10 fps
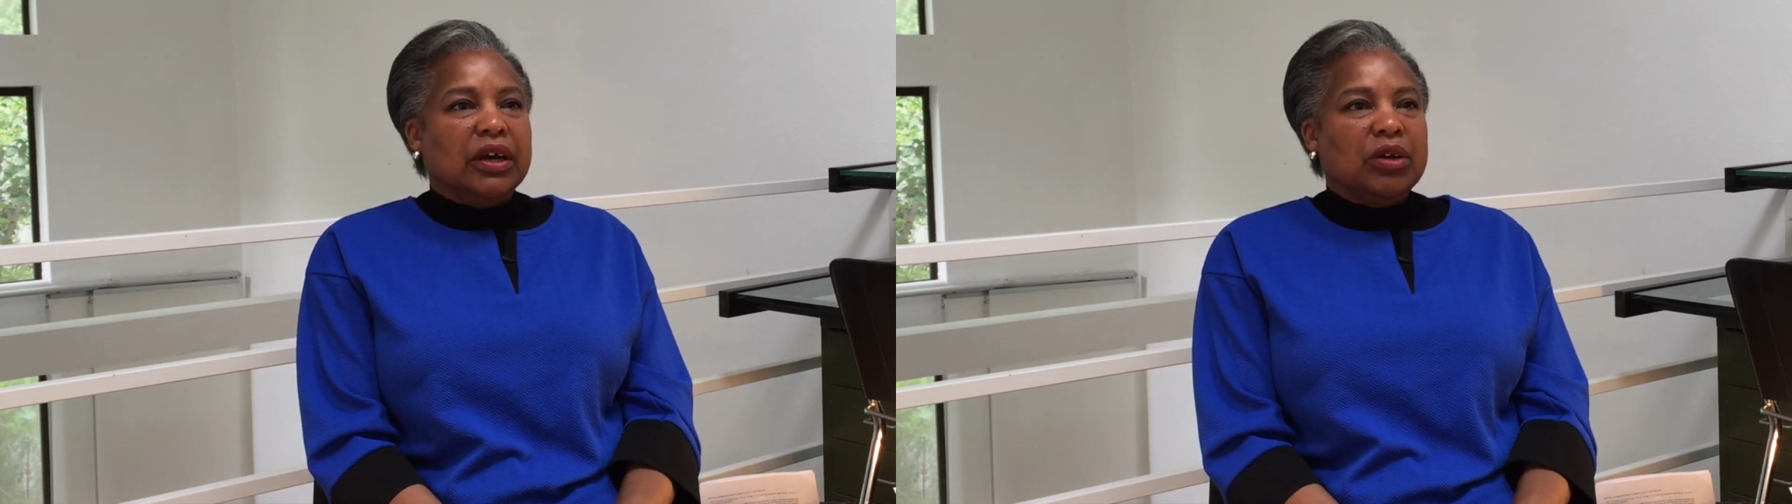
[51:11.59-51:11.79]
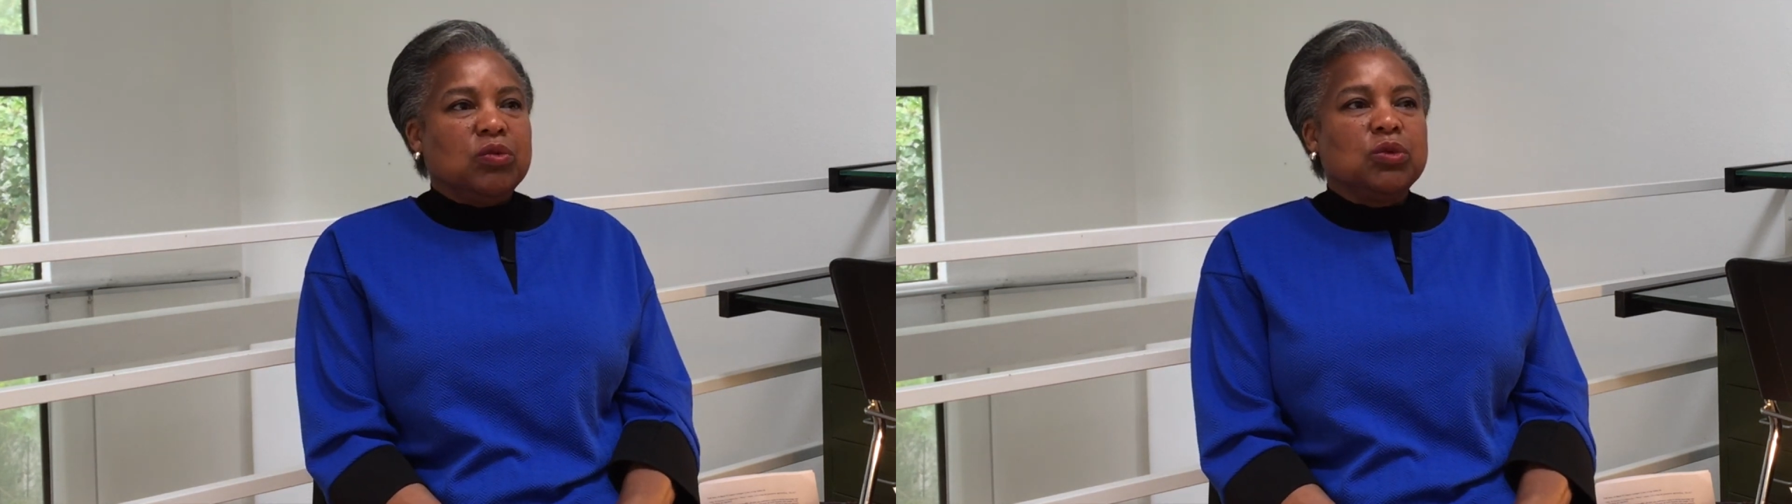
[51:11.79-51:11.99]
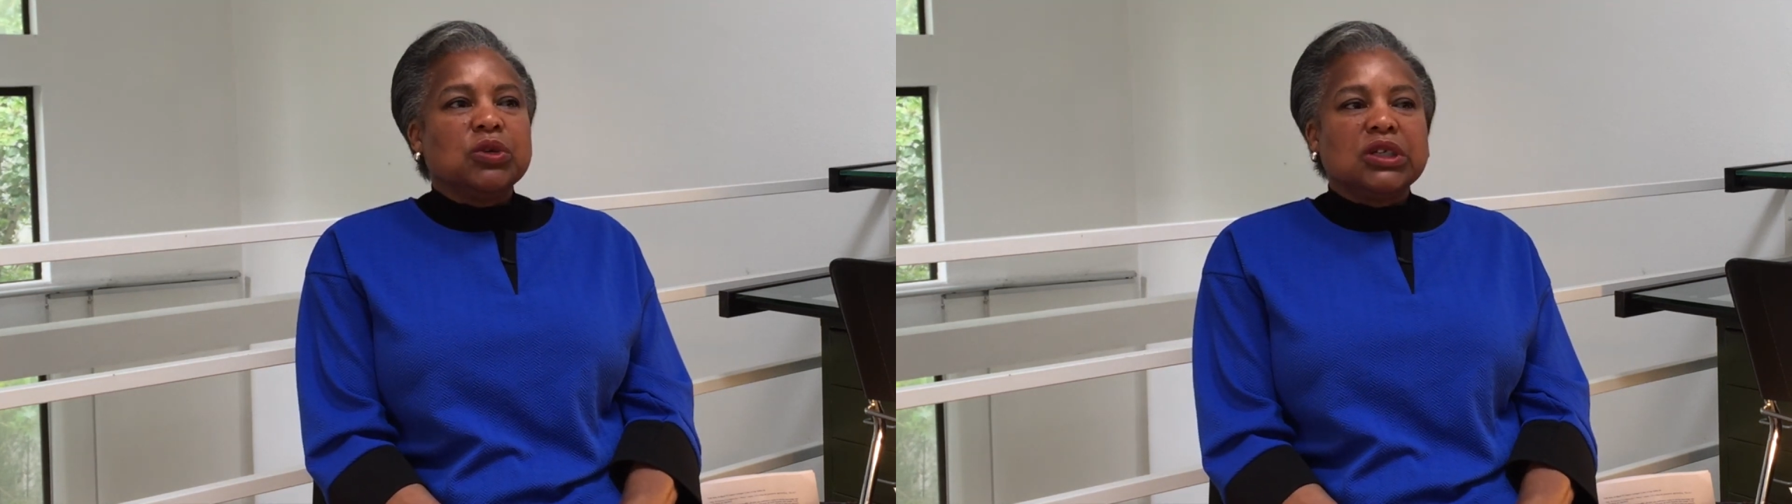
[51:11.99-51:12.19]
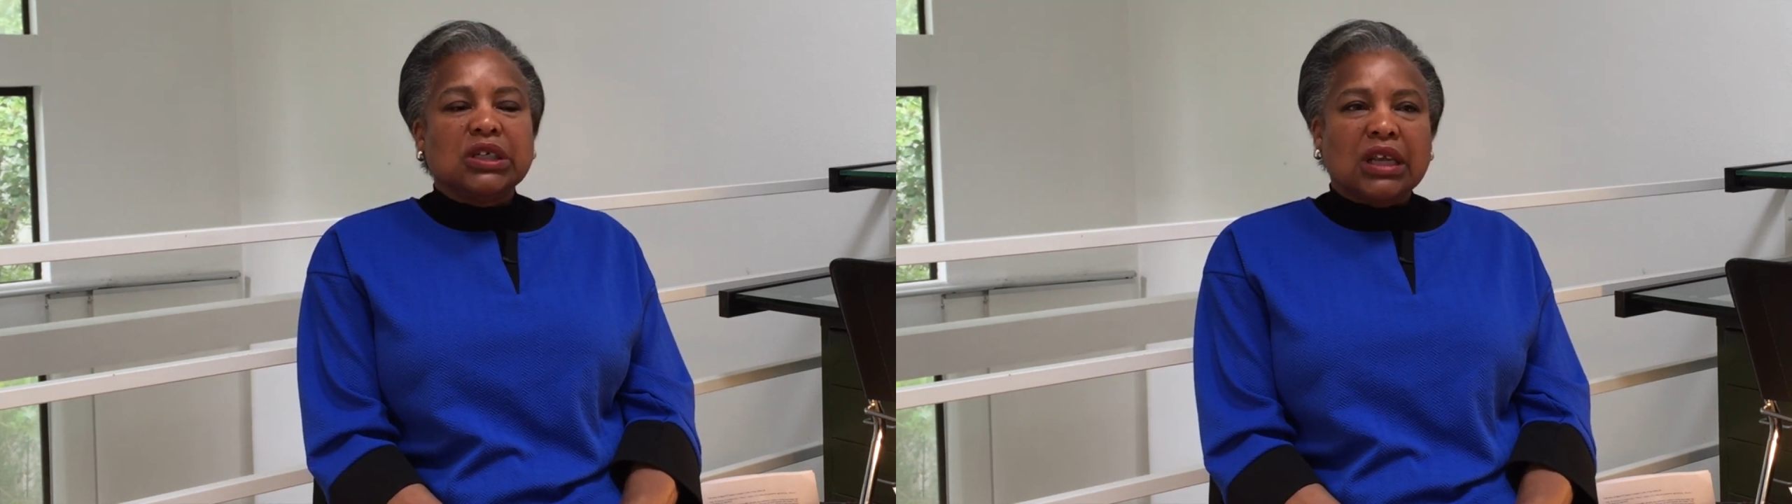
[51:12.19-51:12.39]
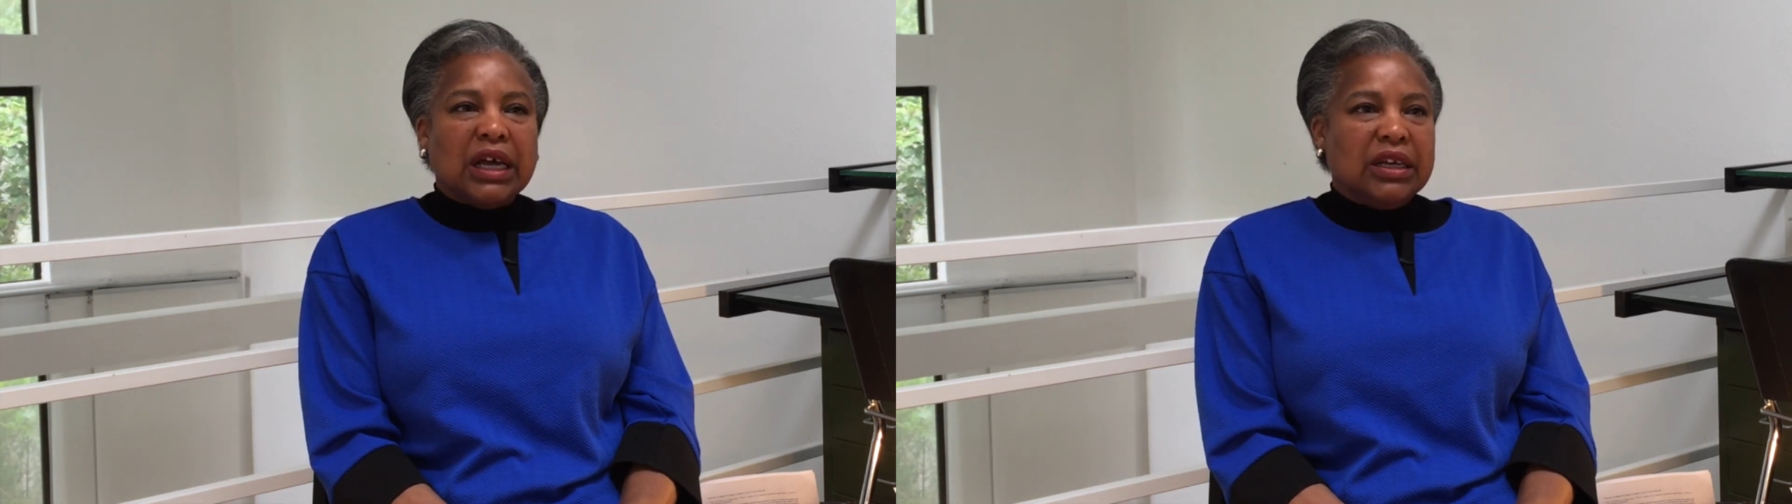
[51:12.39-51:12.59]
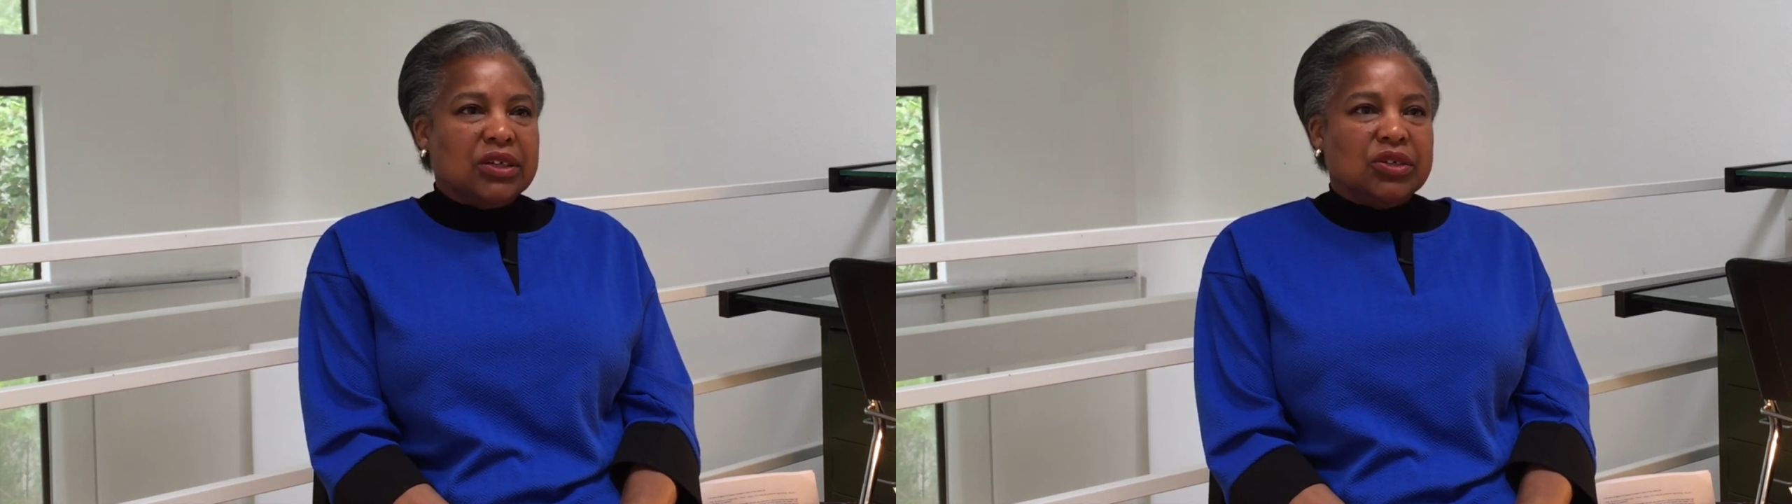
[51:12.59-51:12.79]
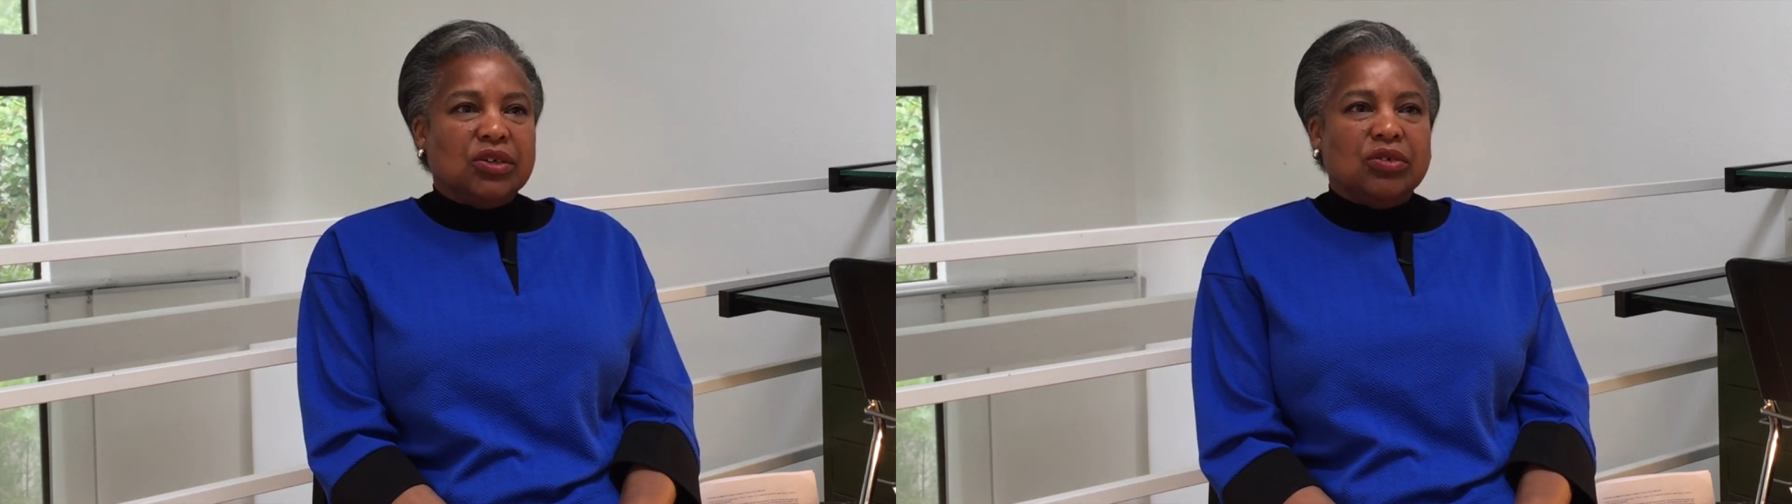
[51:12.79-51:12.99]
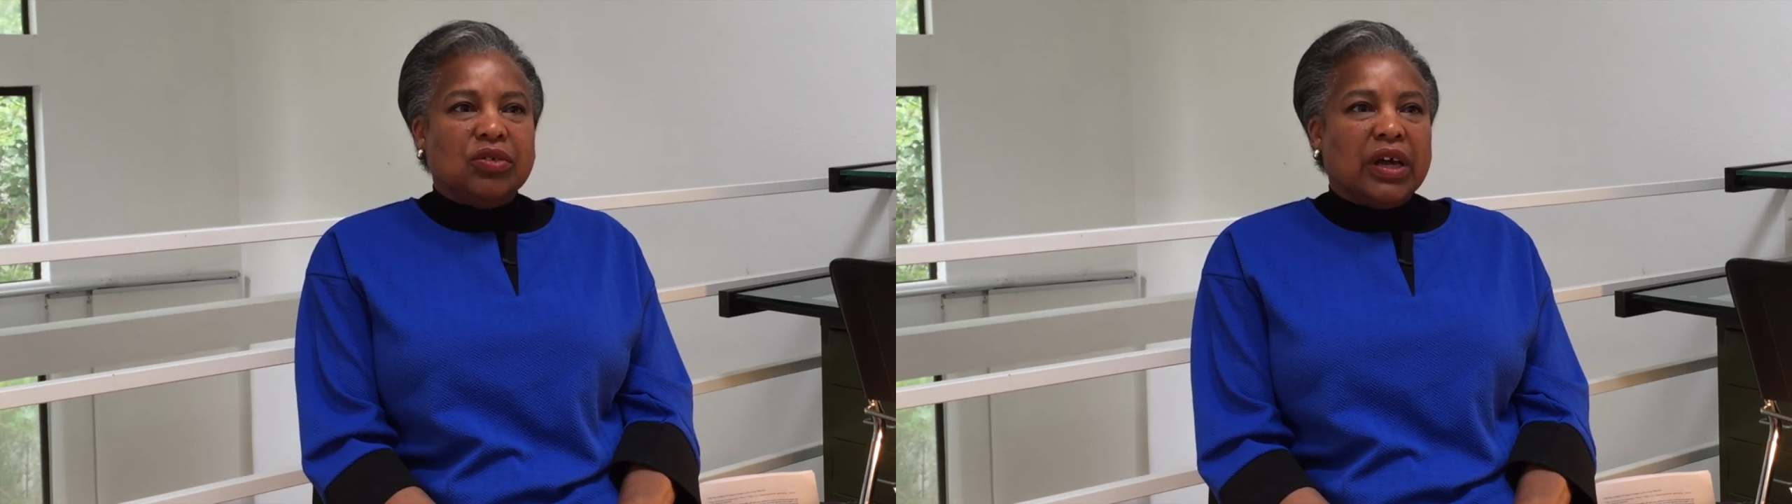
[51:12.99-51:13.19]
And we were delighted to
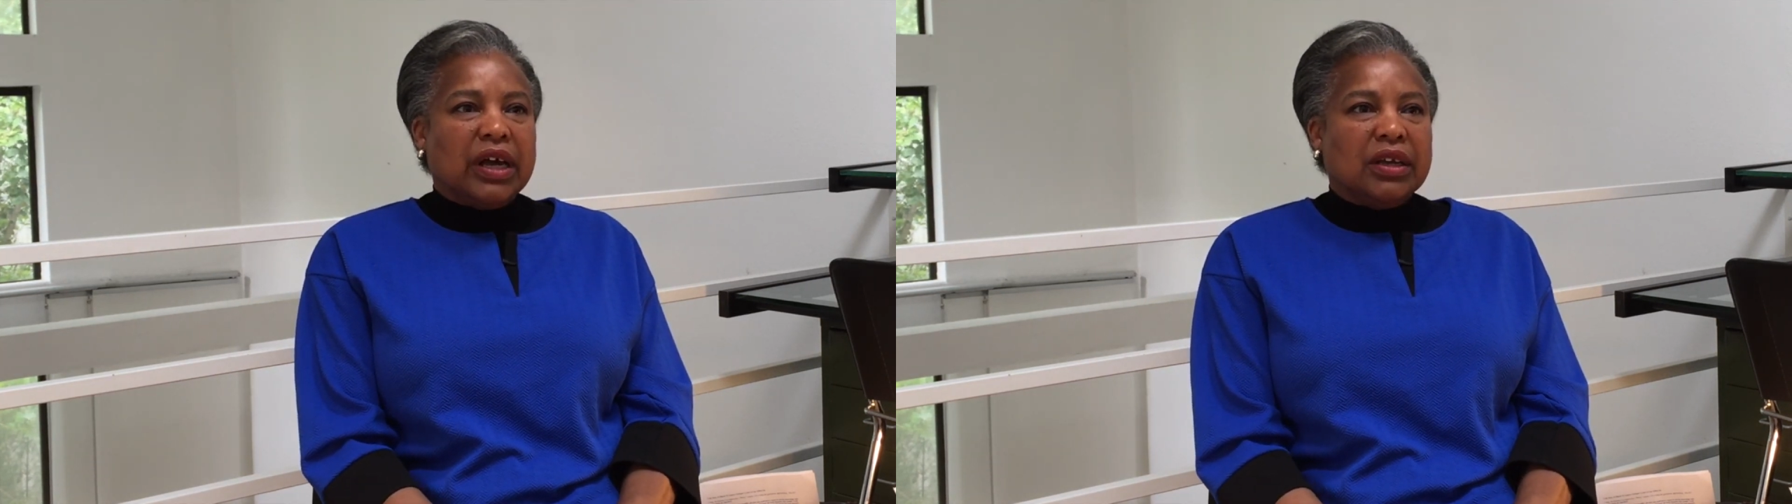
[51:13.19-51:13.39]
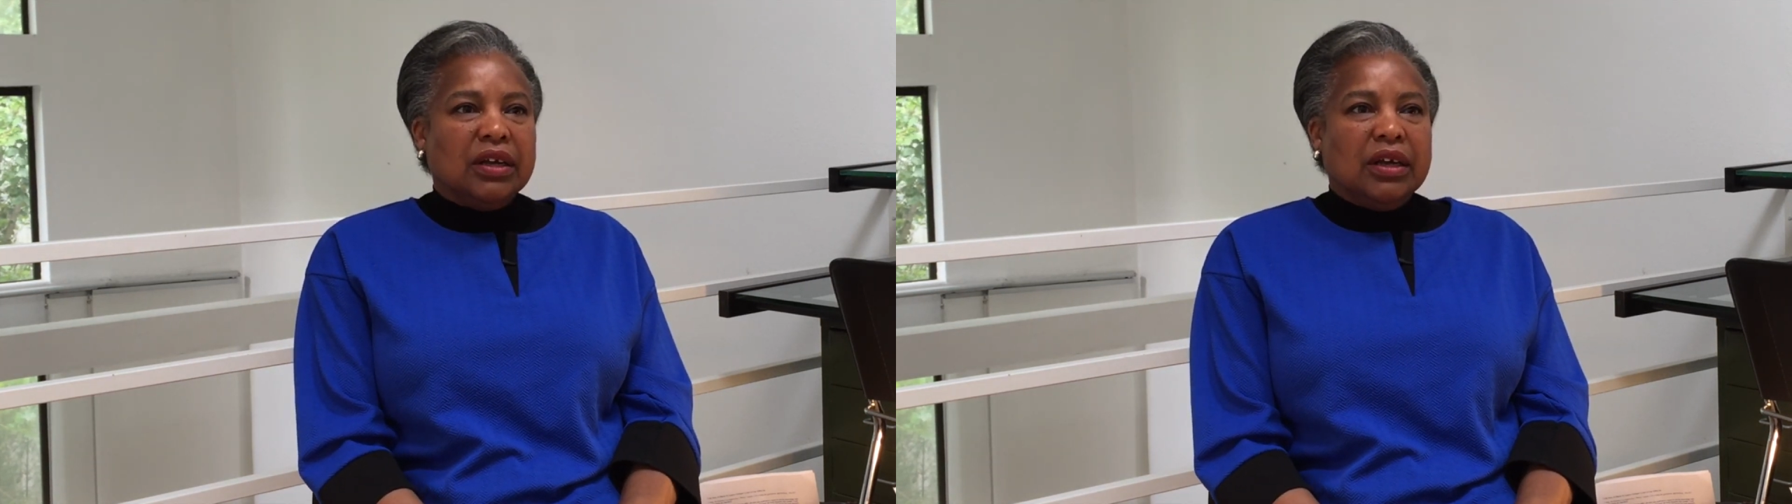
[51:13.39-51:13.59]
do that.